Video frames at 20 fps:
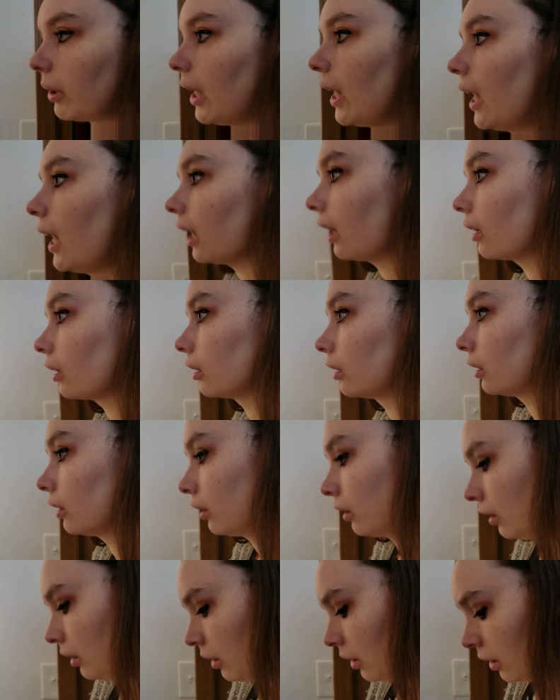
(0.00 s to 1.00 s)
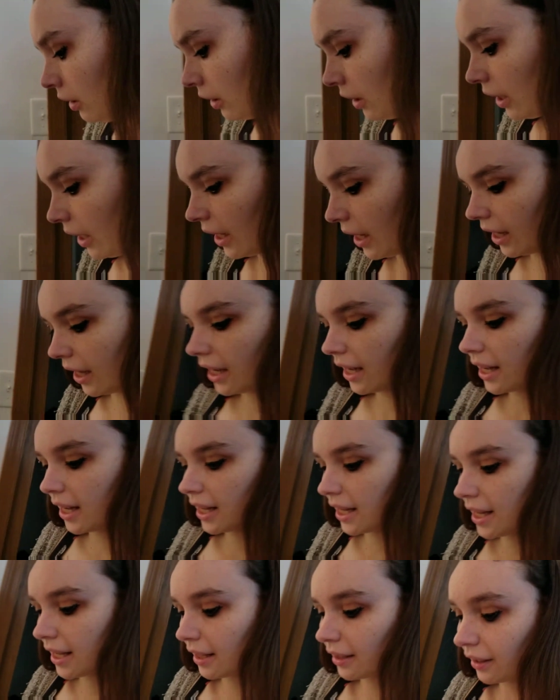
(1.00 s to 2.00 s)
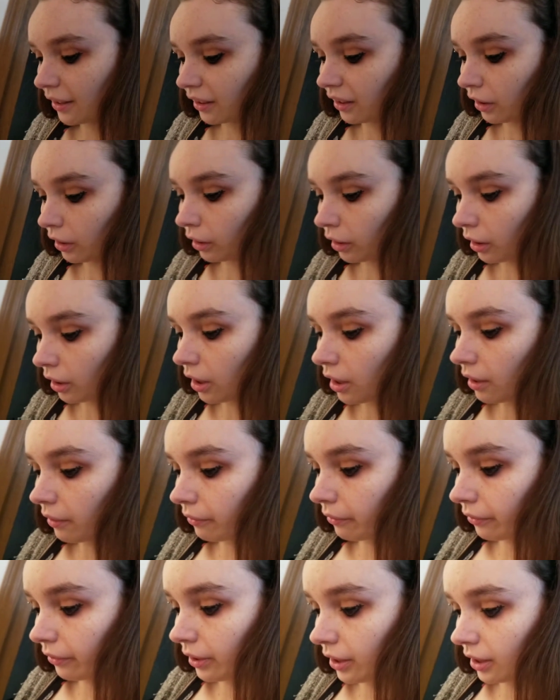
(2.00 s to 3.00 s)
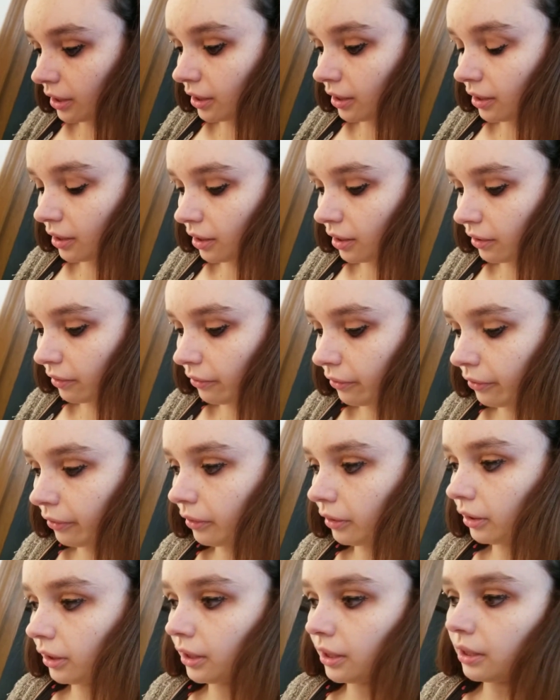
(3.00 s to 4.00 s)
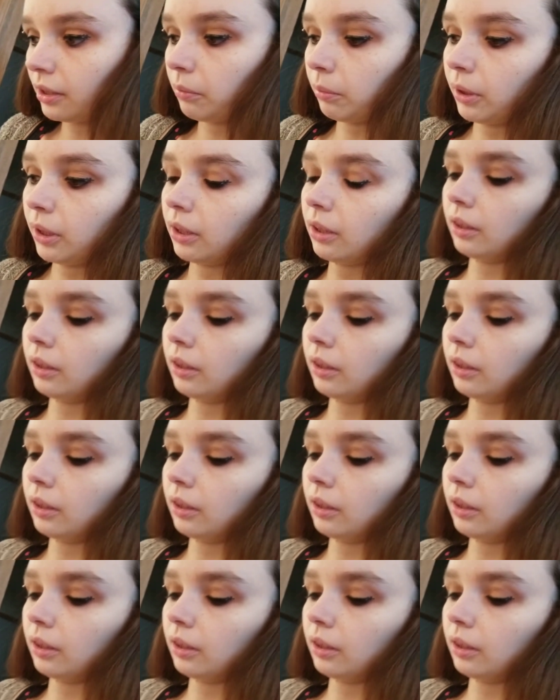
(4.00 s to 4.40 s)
Black. I love this stuff. This is what